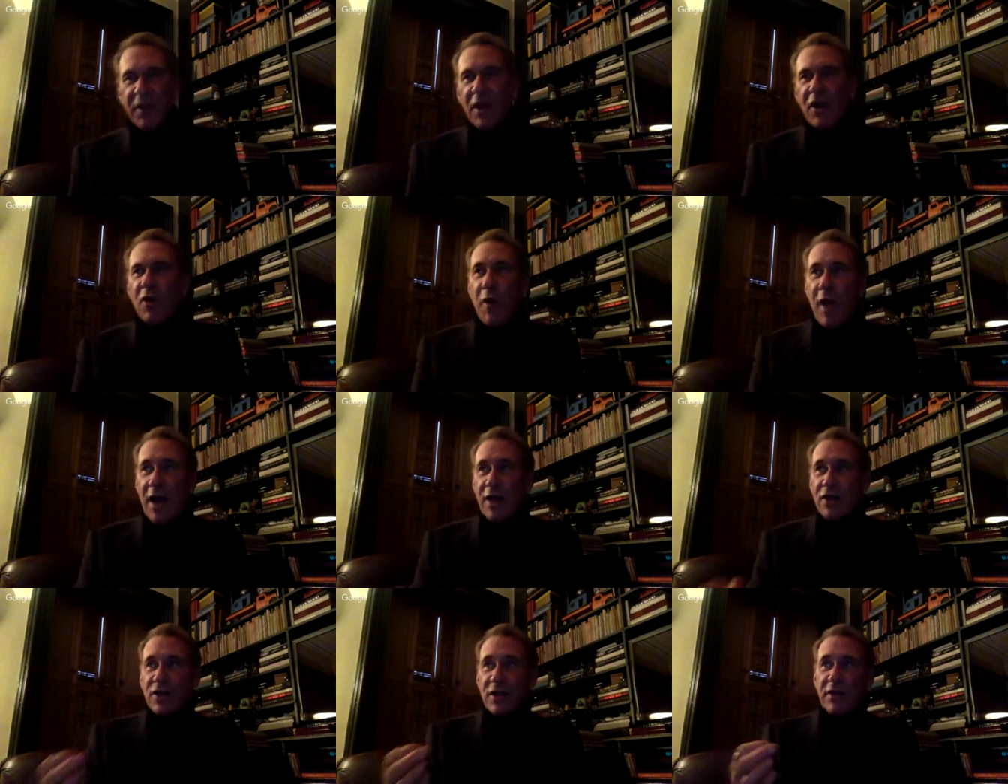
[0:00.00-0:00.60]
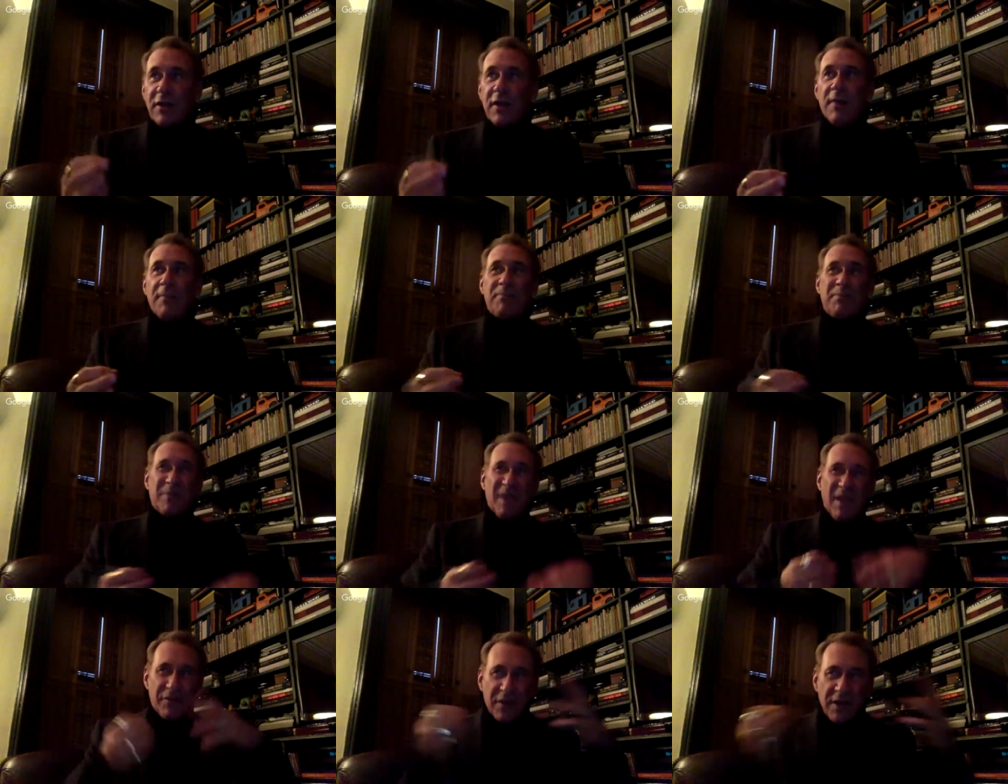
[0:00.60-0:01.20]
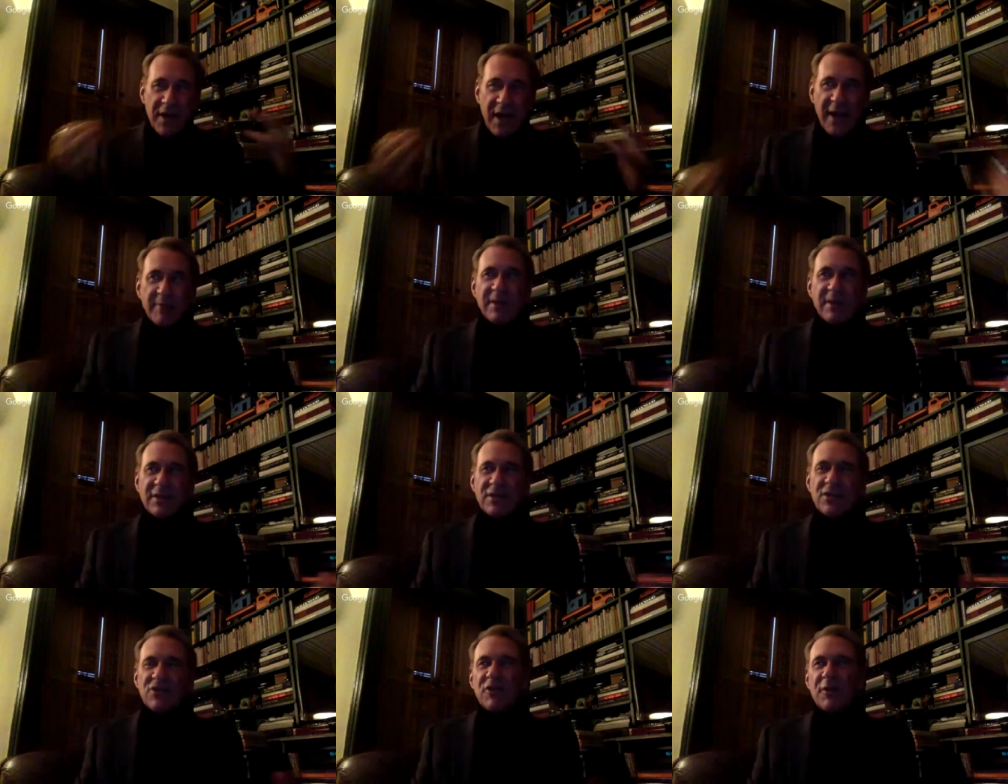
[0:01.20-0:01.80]
who actually if the name
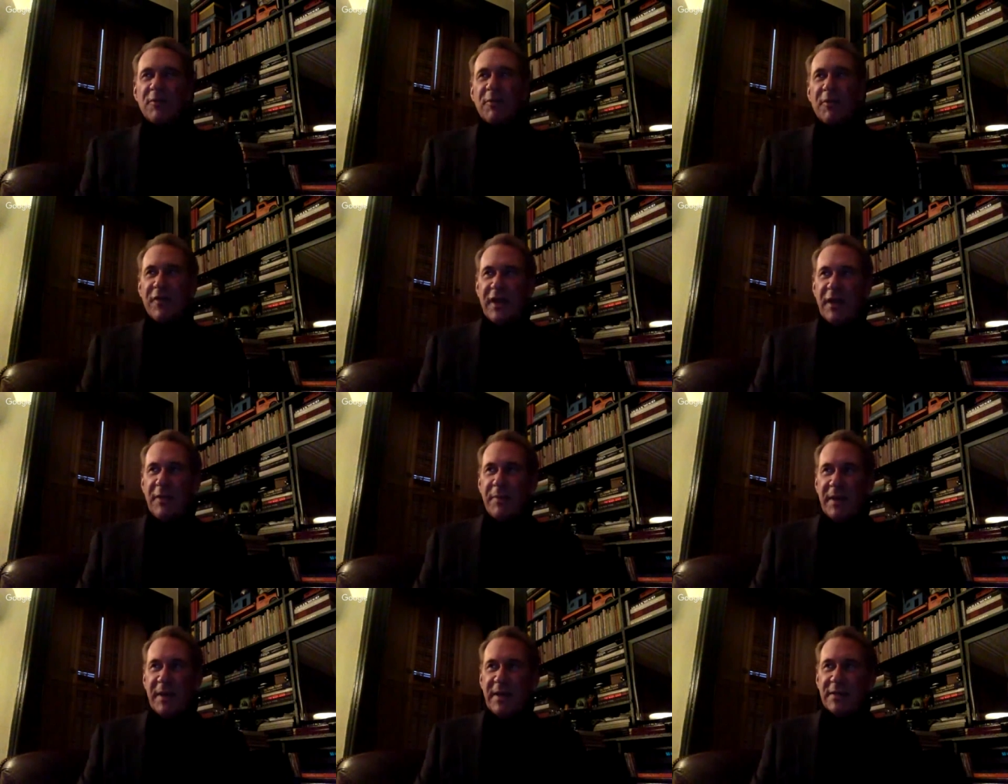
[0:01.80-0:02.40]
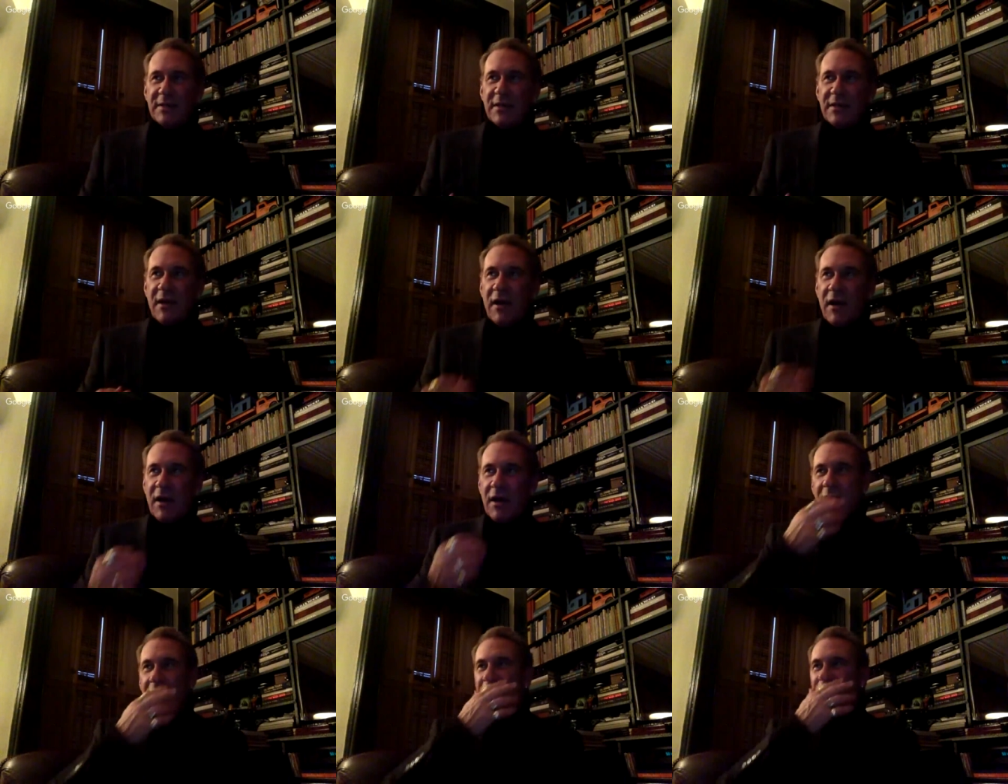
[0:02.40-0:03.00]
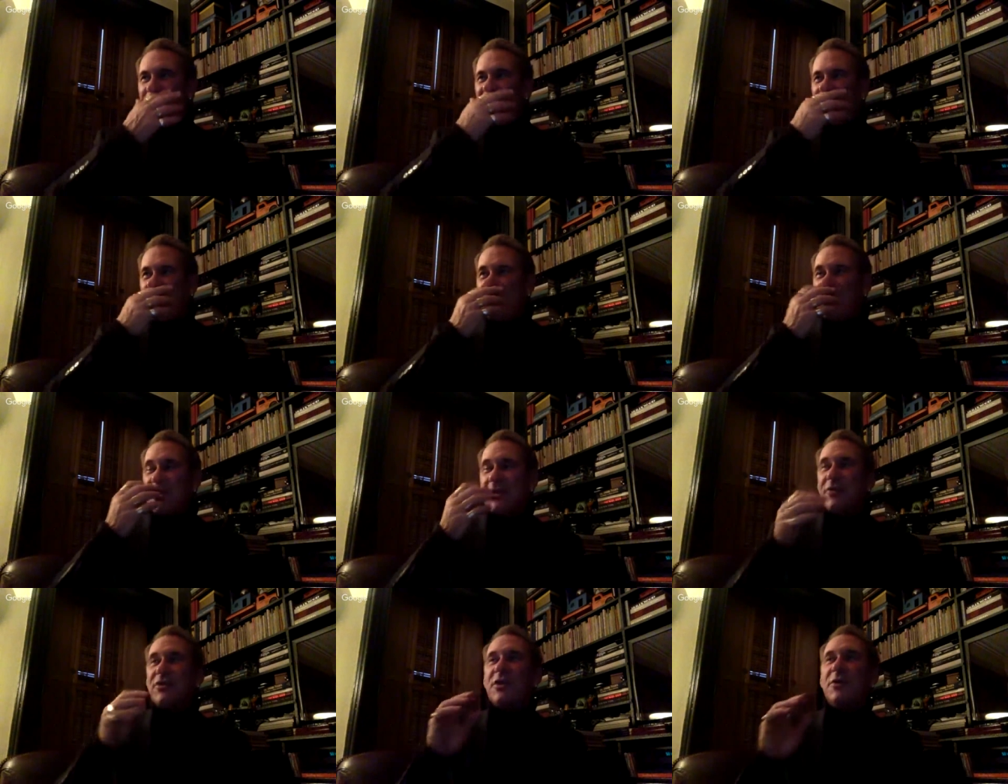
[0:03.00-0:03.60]
doesn't trip off anybody's tongue, she was
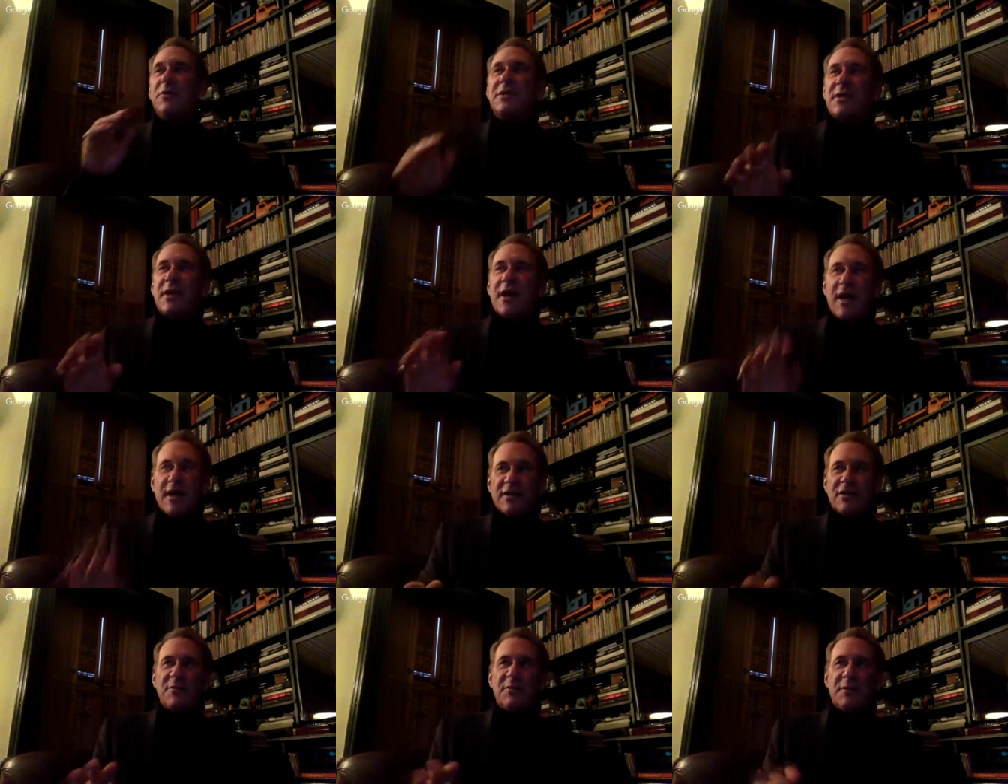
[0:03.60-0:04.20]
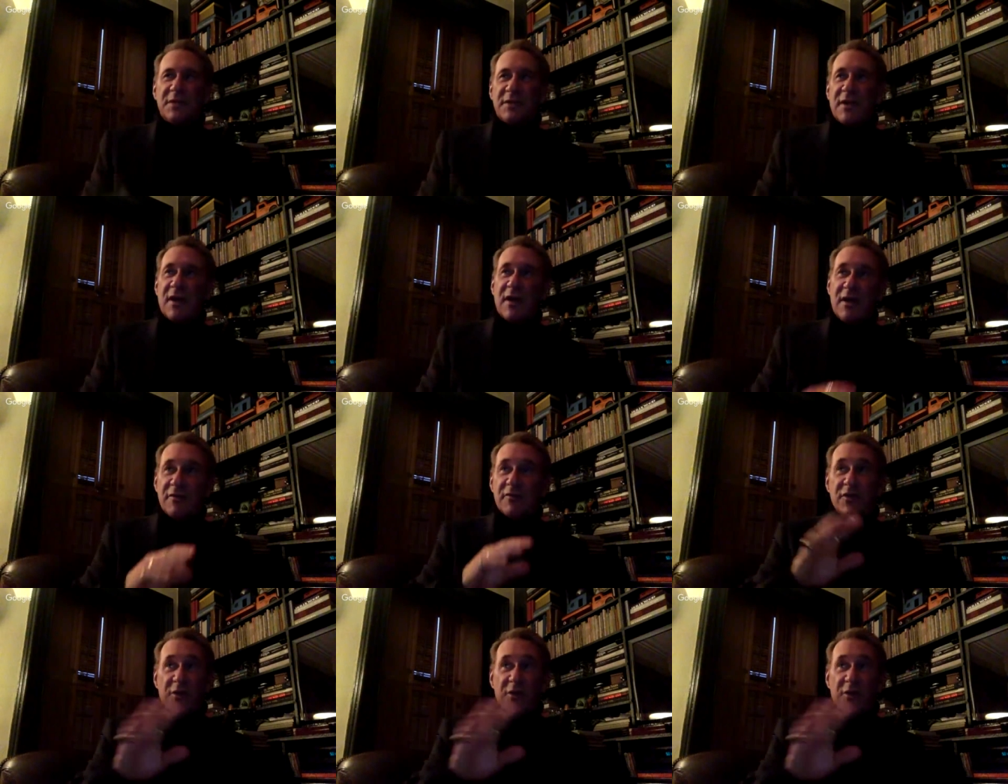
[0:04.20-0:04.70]
the she was the costume designer.